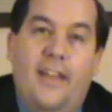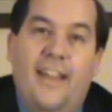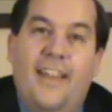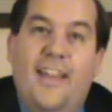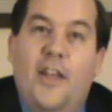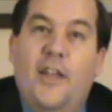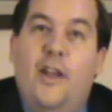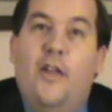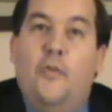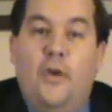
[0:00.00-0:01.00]

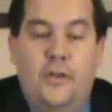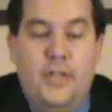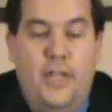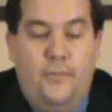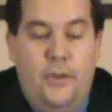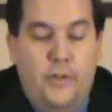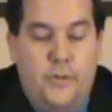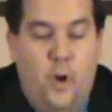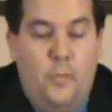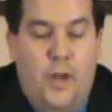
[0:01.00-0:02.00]
In other words, if you
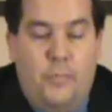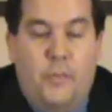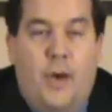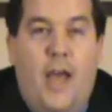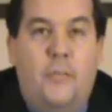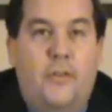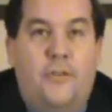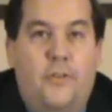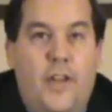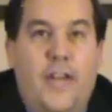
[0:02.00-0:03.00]
just open up the Bible
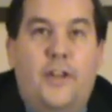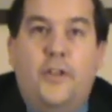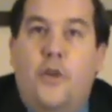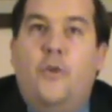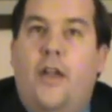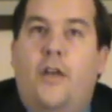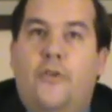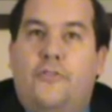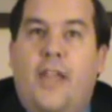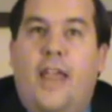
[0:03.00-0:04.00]
and read it, you would
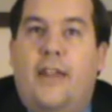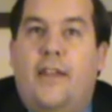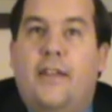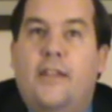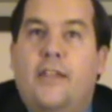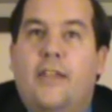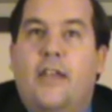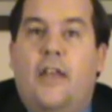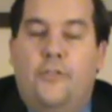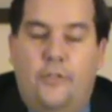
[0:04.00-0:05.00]
understand it.
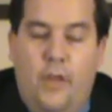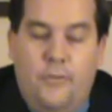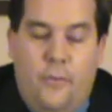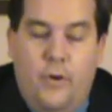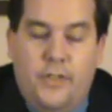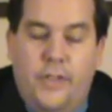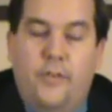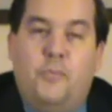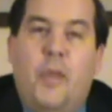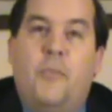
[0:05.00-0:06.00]
And unfortunately,
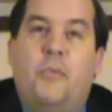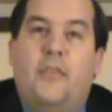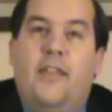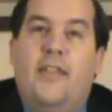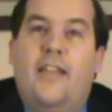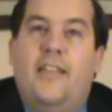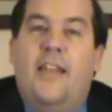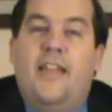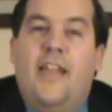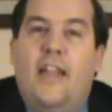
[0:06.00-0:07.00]
there's people that,
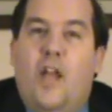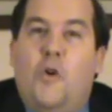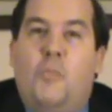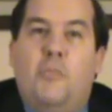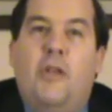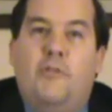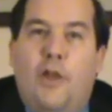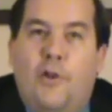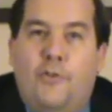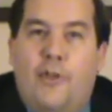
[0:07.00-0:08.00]
that get help and
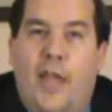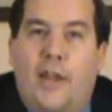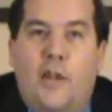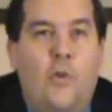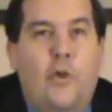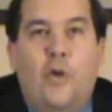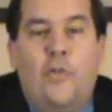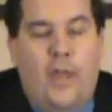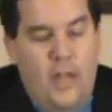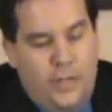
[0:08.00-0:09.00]
misunderstand it. Don't do
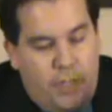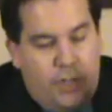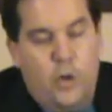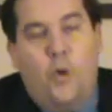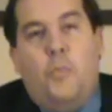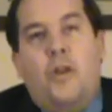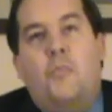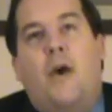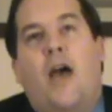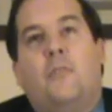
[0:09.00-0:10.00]
that. Just open
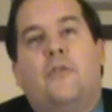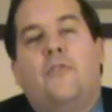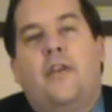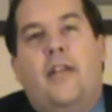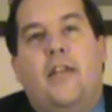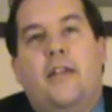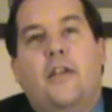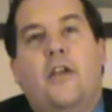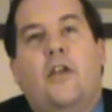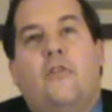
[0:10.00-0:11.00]
the Bible and read it.
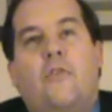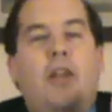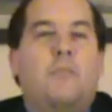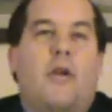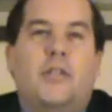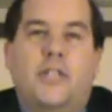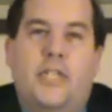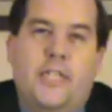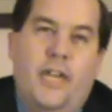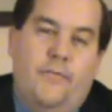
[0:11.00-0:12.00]
Read Mark
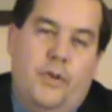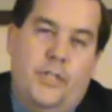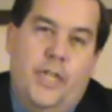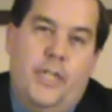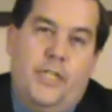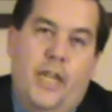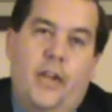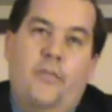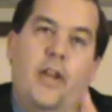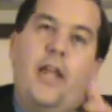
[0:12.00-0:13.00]
16, verse
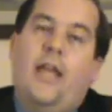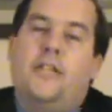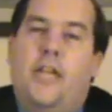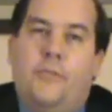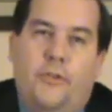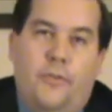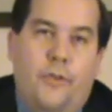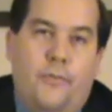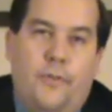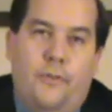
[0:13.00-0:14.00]
16. Read Acts chapter
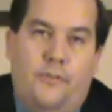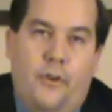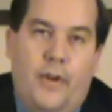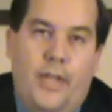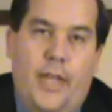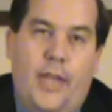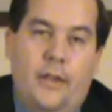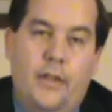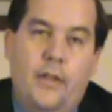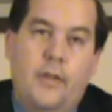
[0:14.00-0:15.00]
2 and verse 38